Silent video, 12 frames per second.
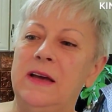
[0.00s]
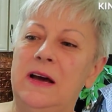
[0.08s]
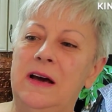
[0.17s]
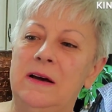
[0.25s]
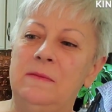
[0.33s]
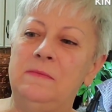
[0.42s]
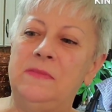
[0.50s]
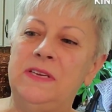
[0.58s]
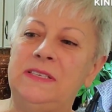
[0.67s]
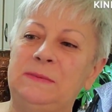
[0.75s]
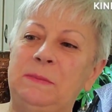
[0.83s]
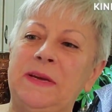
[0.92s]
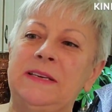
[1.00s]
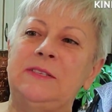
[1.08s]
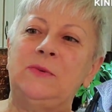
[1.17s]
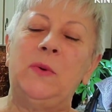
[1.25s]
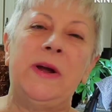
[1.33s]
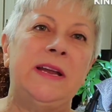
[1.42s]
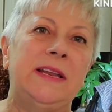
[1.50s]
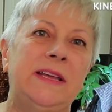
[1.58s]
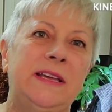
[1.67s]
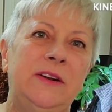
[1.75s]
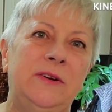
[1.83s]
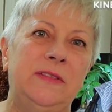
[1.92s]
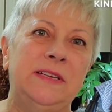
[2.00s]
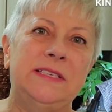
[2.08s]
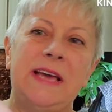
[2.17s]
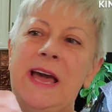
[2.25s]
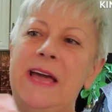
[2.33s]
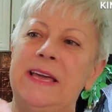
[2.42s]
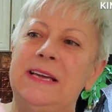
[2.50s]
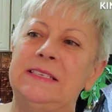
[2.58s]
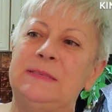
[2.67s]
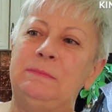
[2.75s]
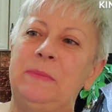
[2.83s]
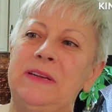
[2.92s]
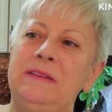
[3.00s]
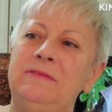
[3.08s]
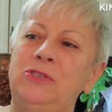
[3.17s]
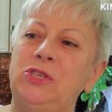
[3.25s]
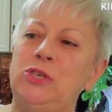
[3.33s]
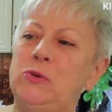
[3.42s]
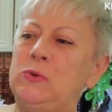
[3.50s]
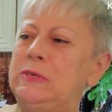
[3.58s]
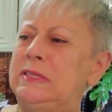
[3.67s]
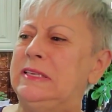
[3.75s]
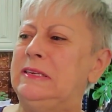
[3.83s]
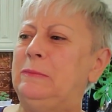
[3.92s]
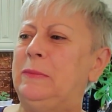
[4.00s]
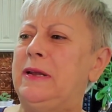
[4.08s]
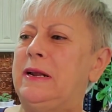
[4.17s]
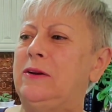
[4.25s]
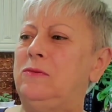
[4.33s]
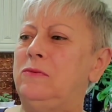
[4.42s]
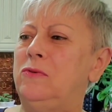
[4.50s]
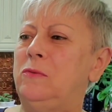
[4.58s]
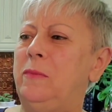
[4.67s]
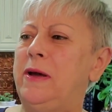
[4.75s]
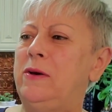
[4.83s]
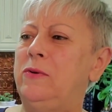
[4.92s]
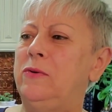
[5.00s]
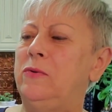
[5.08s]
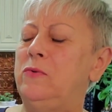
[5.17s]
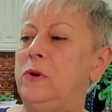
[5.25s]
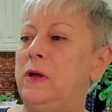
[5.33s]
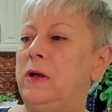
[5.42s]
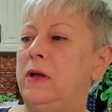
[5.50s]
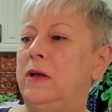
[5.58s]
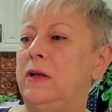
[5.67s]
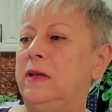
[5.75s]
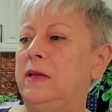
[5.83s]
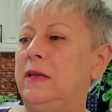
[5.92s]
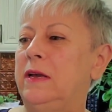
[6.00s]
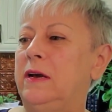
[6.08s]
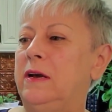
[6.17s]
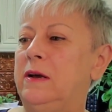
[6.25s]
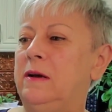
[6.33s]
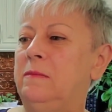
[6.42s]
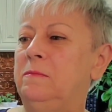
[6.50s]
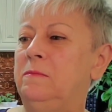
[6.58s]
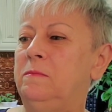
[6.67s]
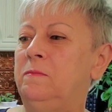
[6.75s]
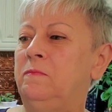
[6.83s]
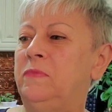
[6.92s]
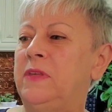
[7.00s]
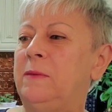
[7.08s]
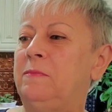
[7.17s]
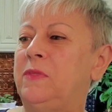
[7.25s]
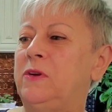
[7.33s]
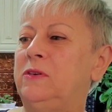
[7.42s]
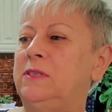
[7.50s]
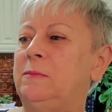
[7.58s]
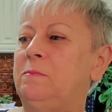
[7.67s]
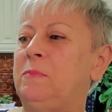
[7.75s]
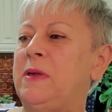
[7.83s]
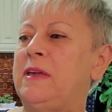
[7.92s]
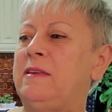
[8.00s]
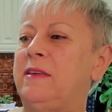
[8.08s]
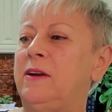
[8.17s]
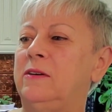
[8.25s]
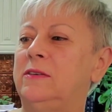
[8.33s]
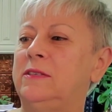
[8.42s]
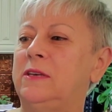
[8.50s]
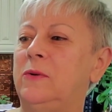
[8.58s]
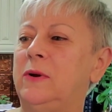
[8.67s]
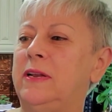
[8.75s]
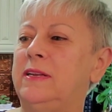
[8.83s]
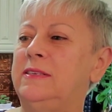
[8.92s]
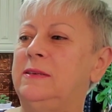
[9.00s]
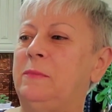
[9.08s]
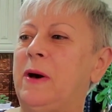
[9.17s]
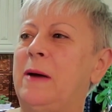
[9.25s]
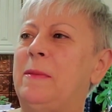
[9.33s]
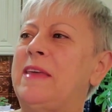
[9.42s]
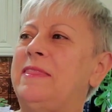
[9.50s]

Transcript: Um, this piece right here, the tag has been chewed a little bit. I don't know by who. Um, yep, there's a B there. So it is a Bob.